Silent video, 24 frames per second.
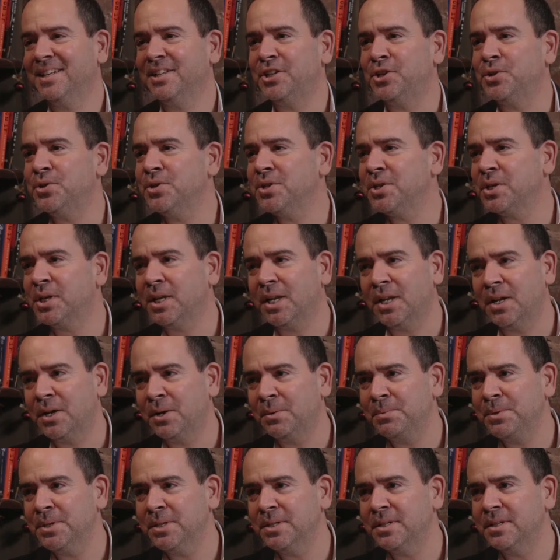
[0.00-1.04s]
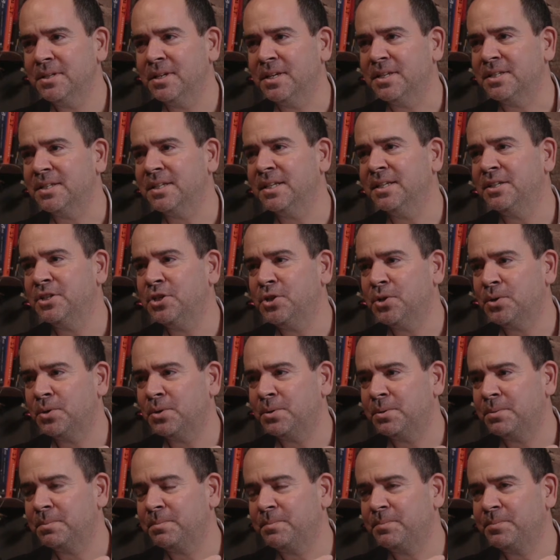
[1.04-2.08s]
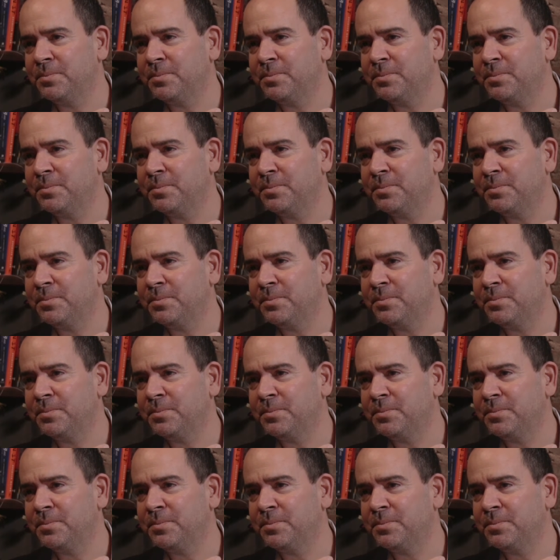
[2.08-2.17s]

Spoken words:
You either love it, it's in your